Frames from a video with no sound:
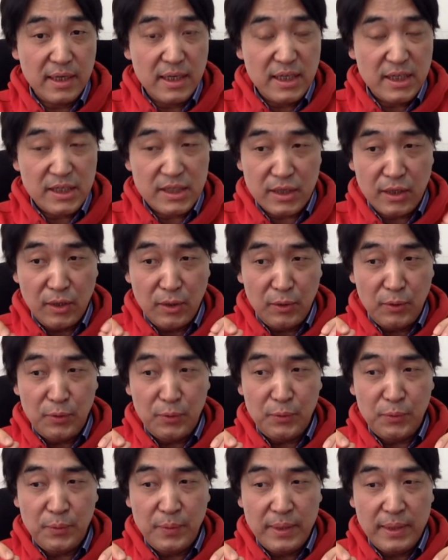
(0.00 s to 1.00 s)

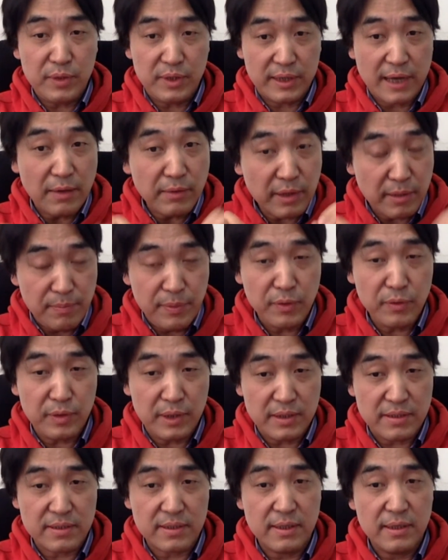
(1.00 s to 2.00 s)
So current
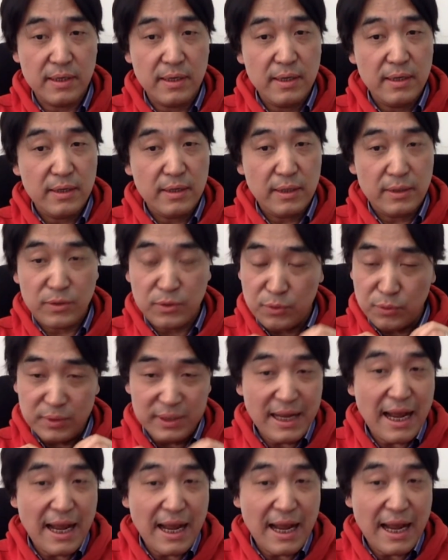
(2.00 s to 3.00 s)
computers do
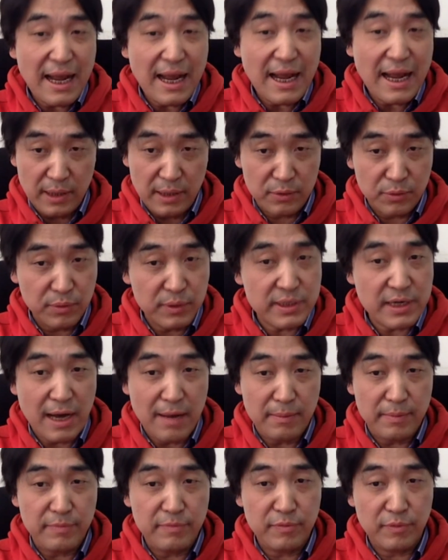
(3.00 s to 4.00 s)
not do a good
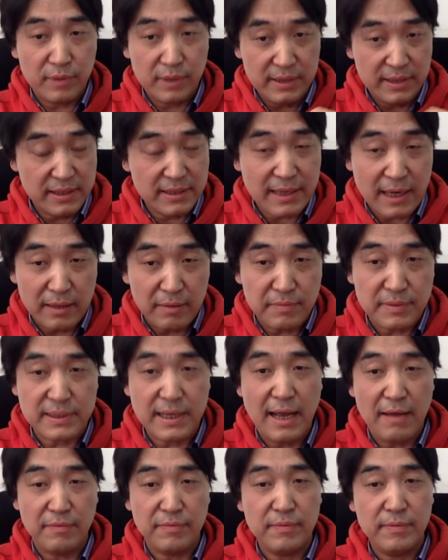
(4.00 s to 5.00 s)
job for this kind of
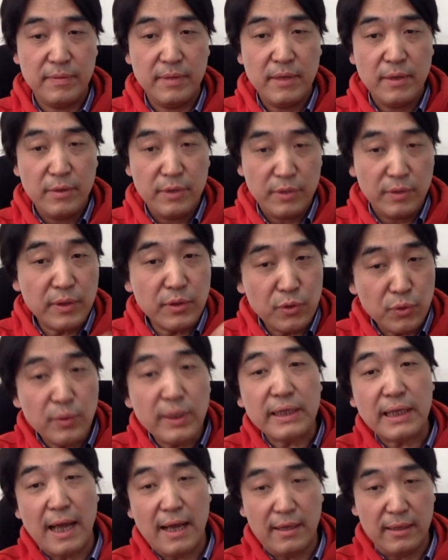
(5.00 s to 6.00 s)
stuff. You can
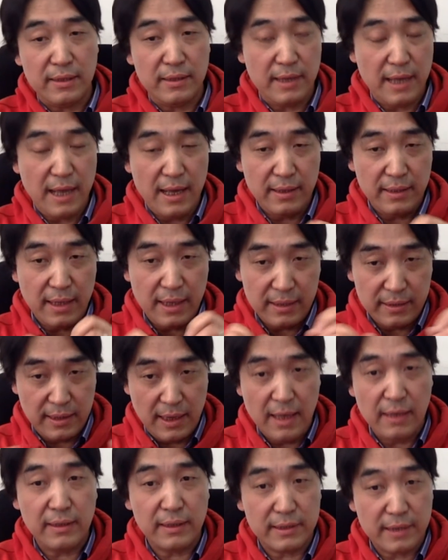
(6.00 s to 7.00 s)
do it
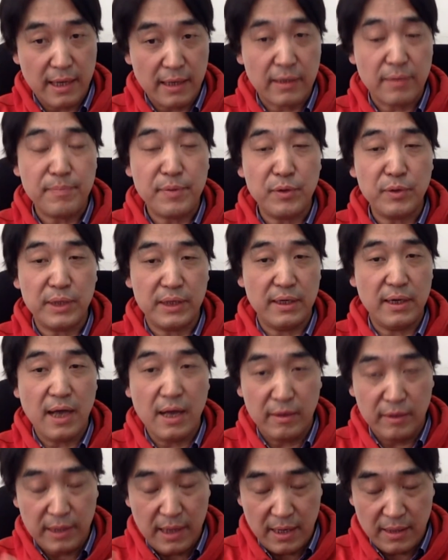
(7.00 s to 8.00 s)
on computer,
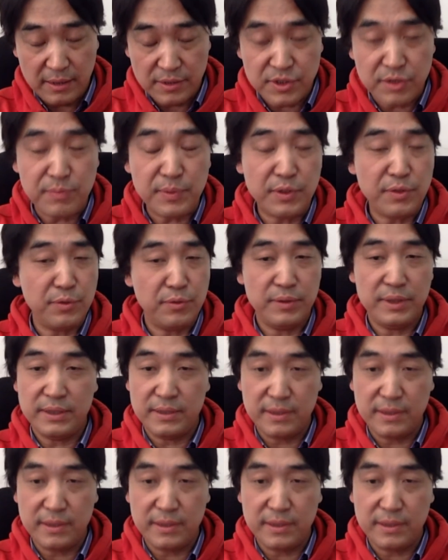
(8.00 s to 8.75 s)
on GPU.